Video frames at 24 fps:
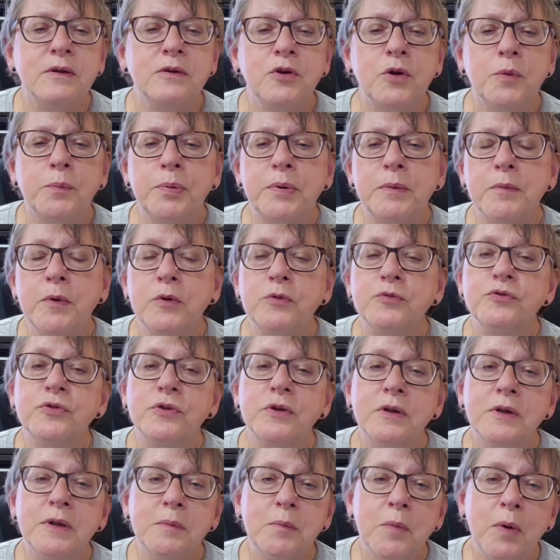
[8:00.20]
on your
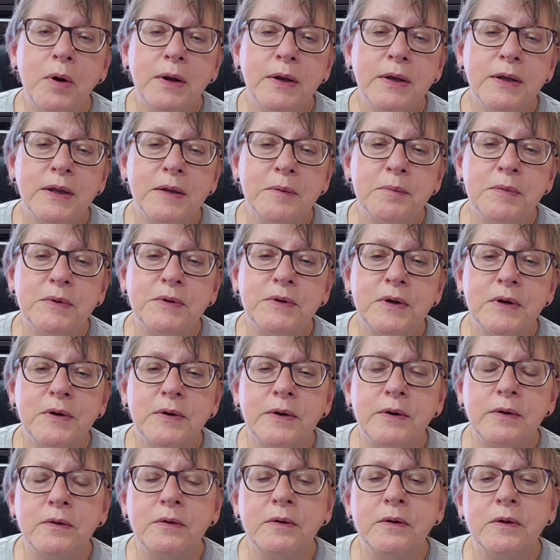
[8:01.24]
promotional and marketing
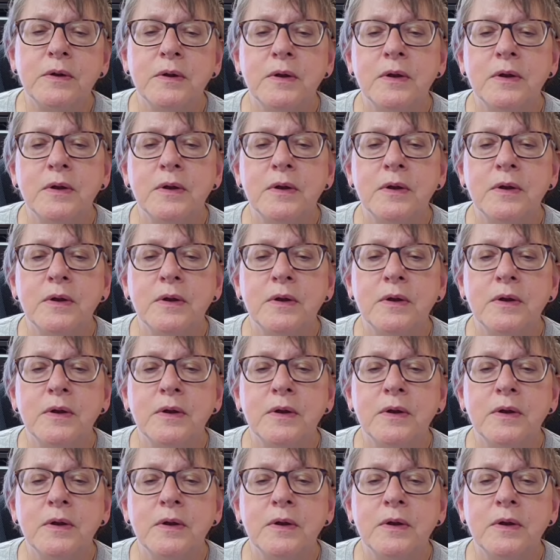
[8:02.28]
material.